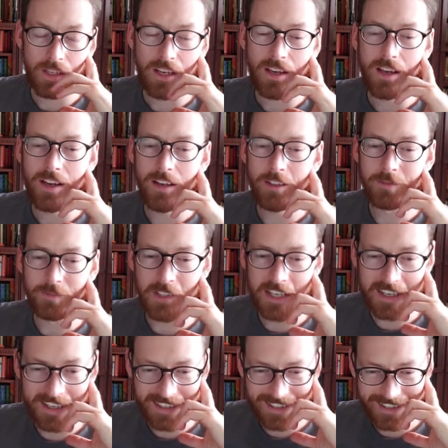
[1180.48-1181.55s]
Oh,
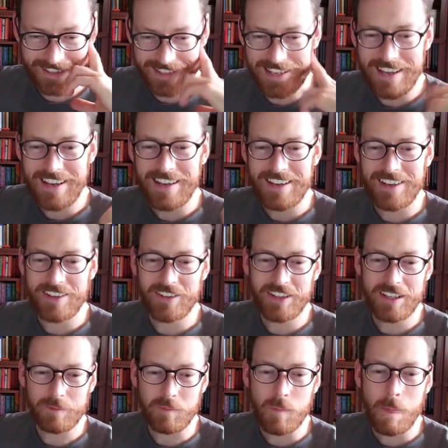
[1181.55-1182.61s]
okay.
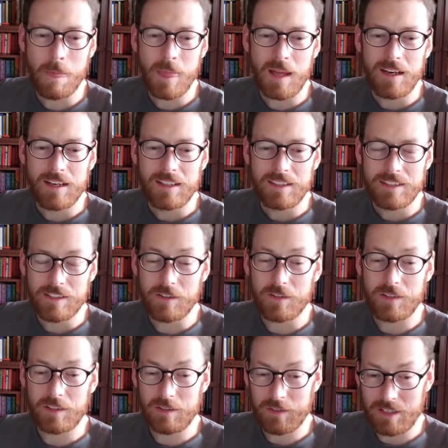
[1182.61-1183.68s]
So
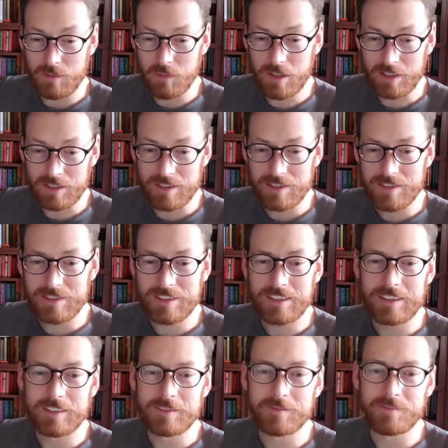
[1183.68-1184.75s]
it worked
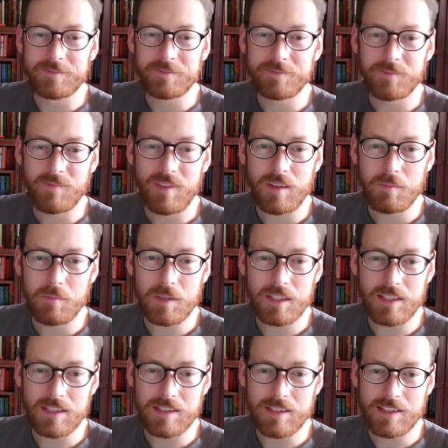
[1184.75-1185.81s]
because
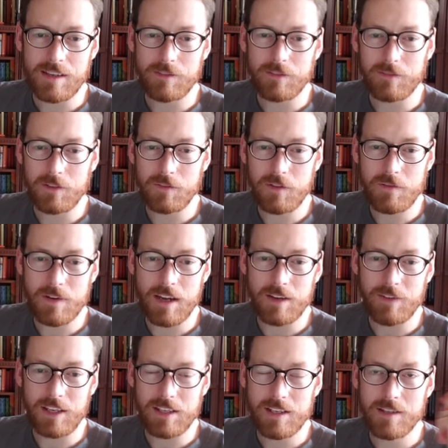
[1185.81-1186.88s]
7:55
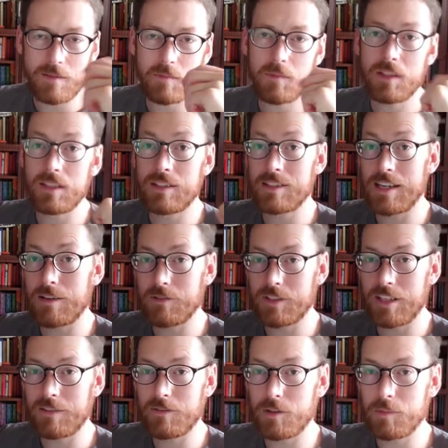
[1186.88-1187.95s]
a.m. is outside of
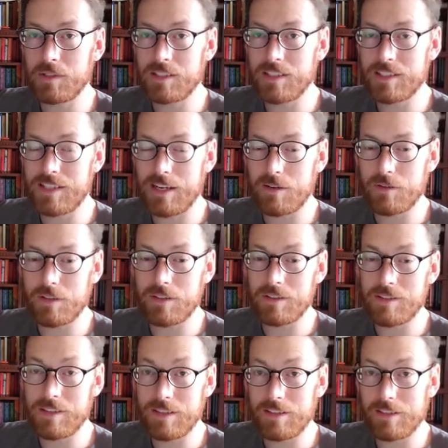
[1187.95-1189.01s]
our business hours
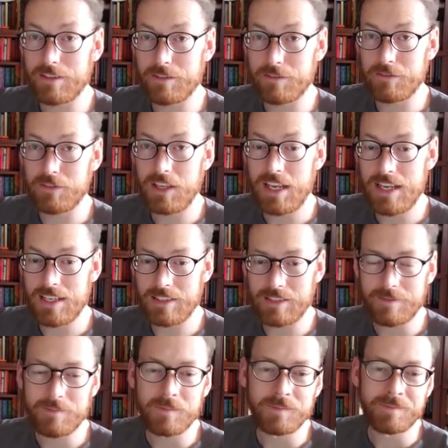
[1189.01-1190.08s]
of 8.
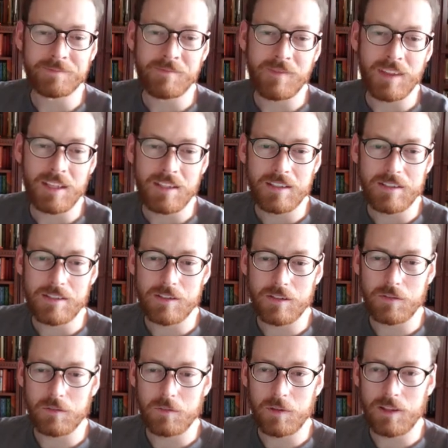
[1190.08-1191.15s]

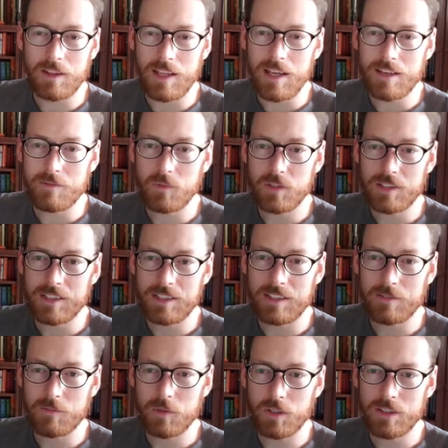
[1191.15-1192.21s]
So that once again
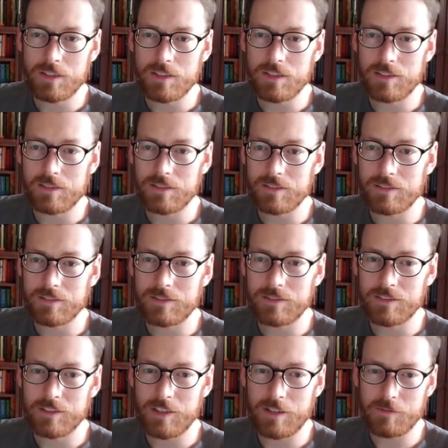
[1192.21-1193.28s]
worked. So
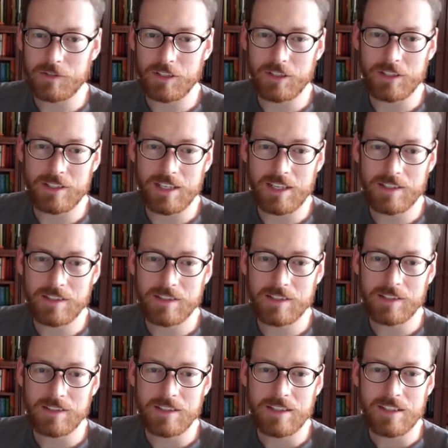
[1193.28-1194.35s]
that was a good test.
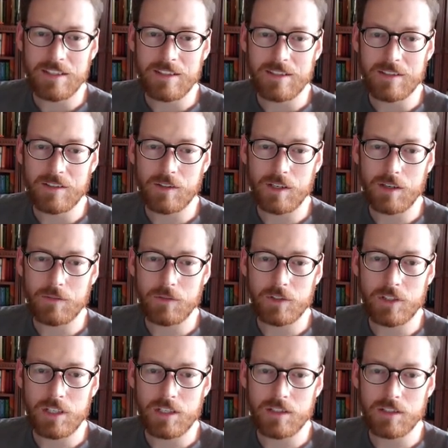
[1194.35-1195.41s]
So now if we
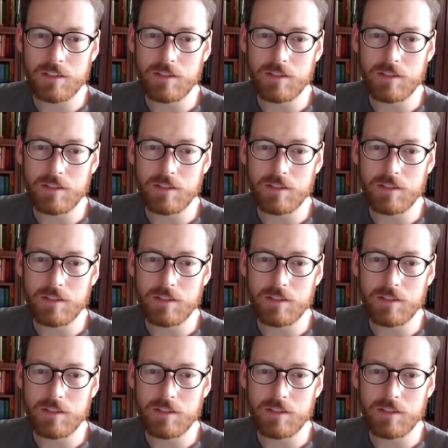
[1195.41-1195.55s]
change this to